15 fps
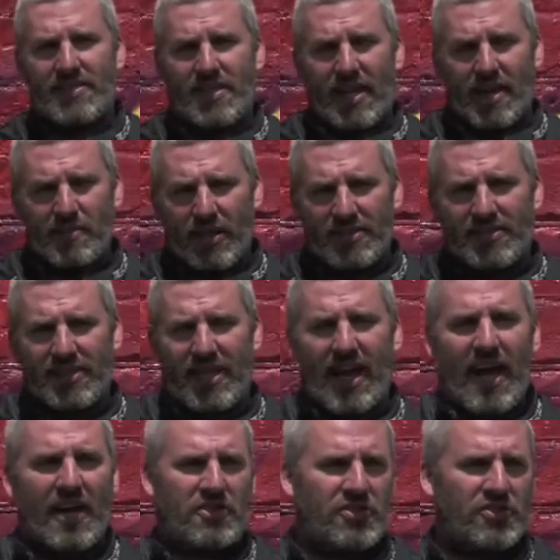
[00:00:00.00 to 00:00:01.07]
as I came by today,
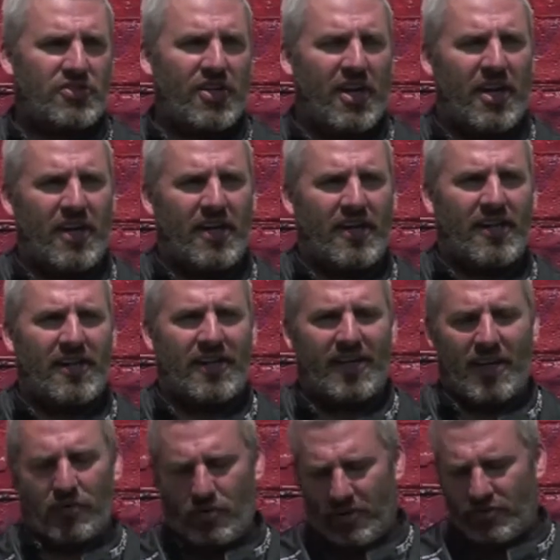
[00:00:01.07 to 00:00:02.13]
I actually
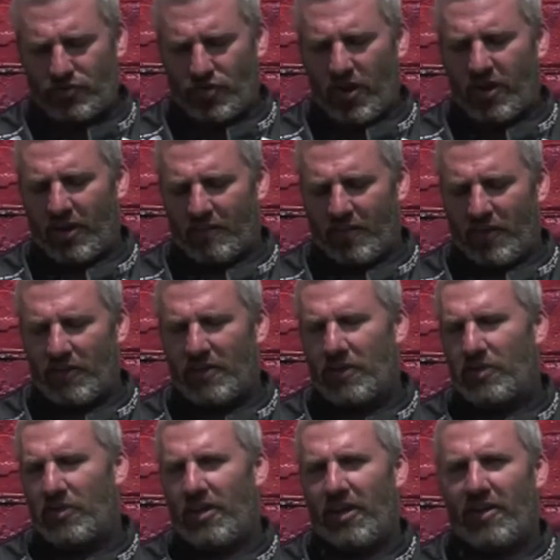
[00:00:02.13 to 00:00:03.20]
saw a rough drawing of it on the
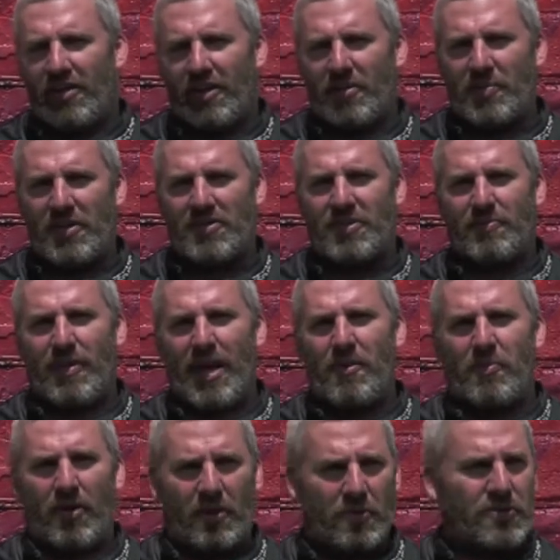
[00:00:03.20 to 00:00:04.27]
internet on a piece of
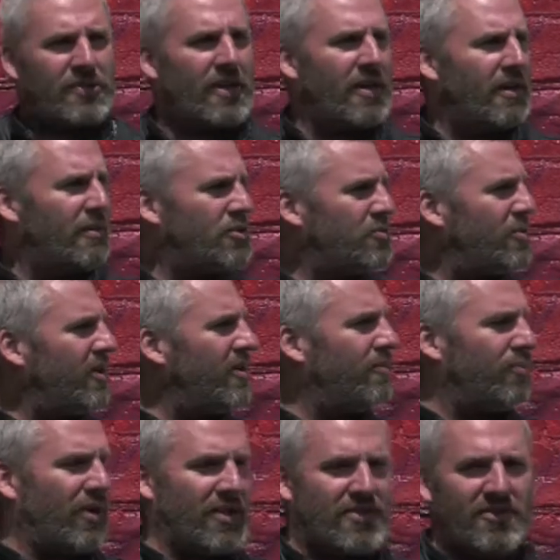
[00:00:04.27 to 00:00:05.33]
paper, and it was, uh, it was pretty
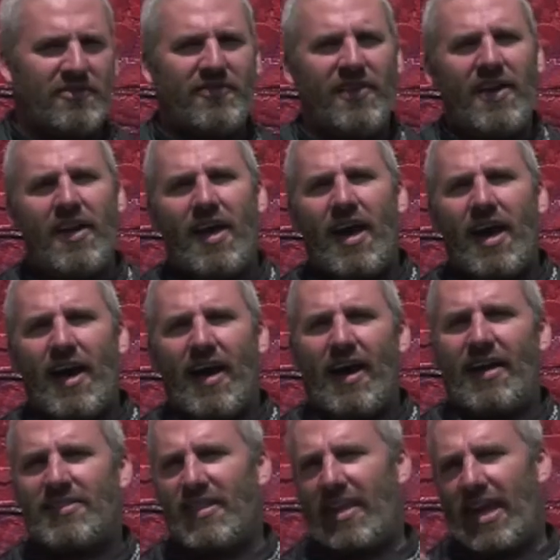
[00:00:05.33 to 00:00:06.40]
impressive.
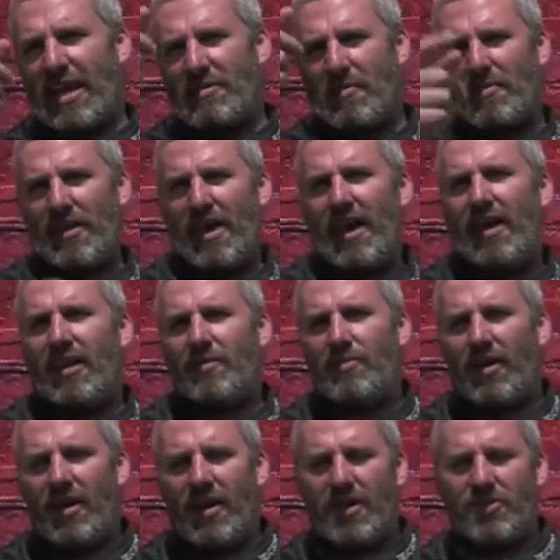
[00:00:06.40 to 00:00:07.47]
Uh, as I came up the alley
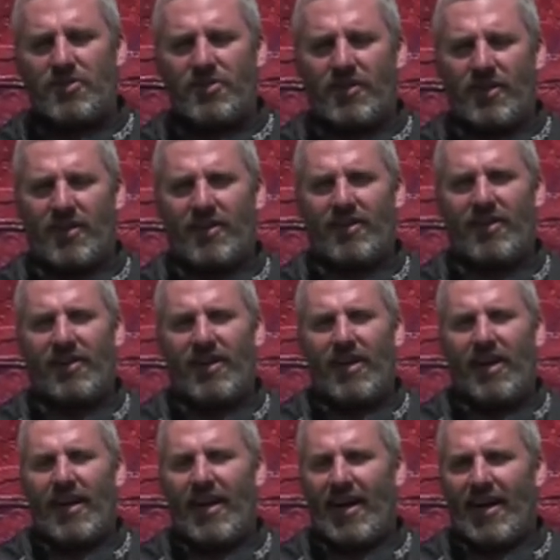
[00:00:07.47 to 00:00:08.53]
behind you there,
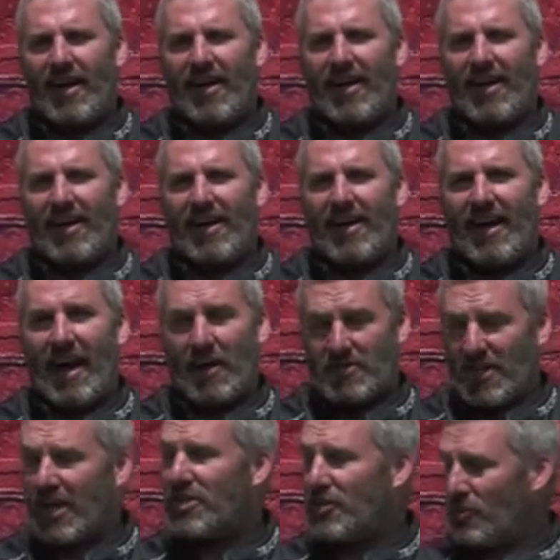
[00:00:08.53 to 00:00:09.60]
uh, I
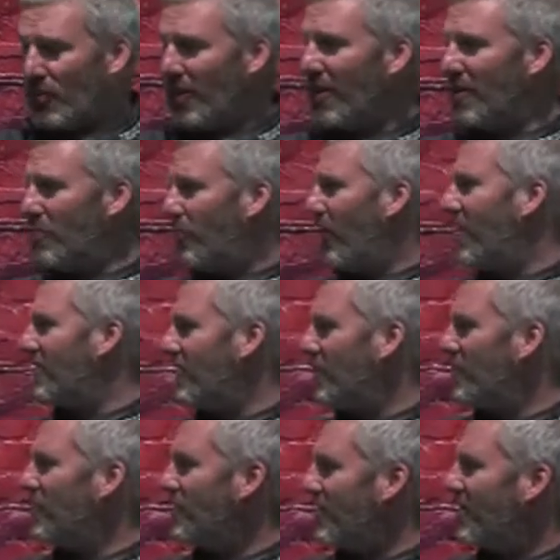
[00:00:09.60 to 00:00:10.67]
was actually really impressed. I
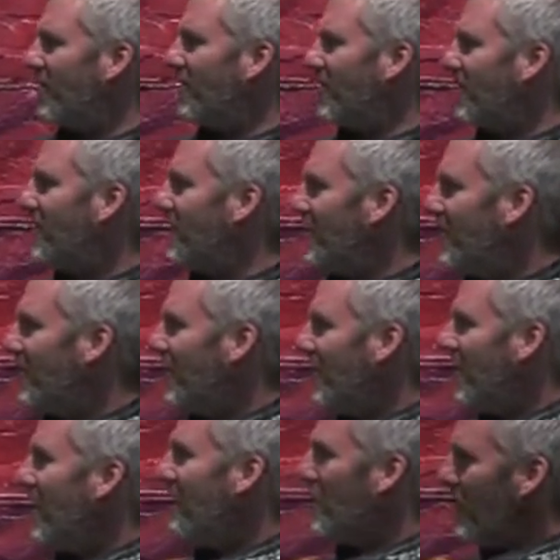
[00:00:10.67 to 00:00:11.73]
was, uh,
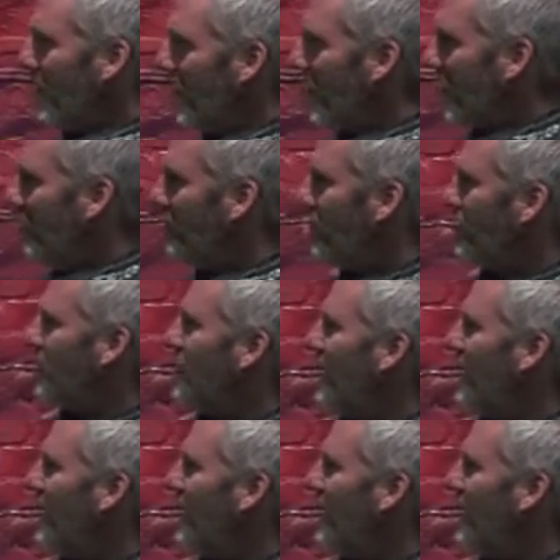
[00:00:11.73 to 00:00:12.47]
even the